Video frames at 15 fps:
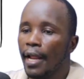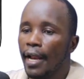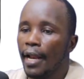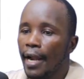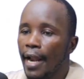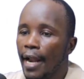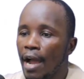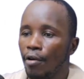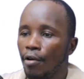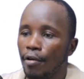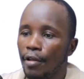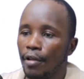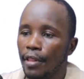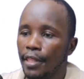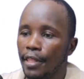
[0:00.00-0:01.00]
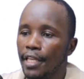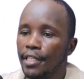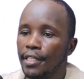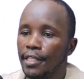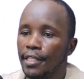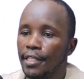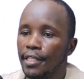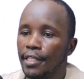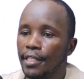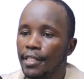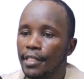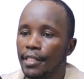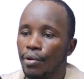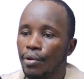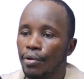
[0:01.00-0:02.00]
Now, this
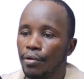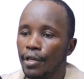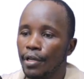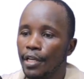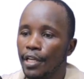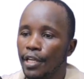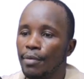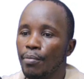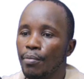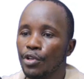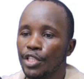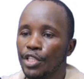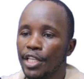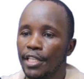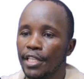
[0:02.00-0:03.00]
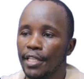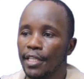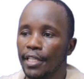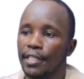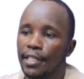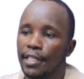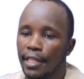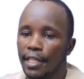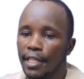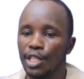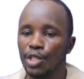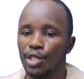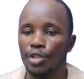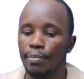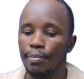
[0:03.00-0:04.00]
table, in most cases,
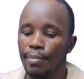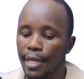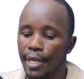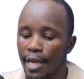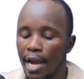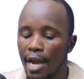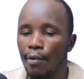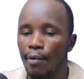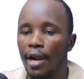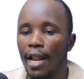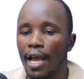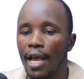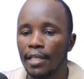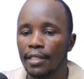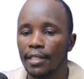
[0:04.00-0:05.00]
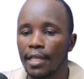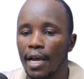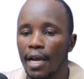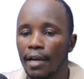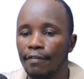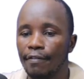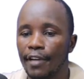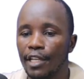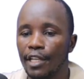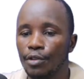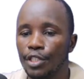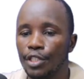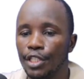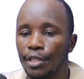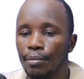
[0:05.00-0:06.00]
this will be our last and final
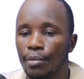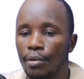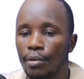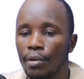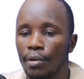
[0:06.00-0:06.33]
table.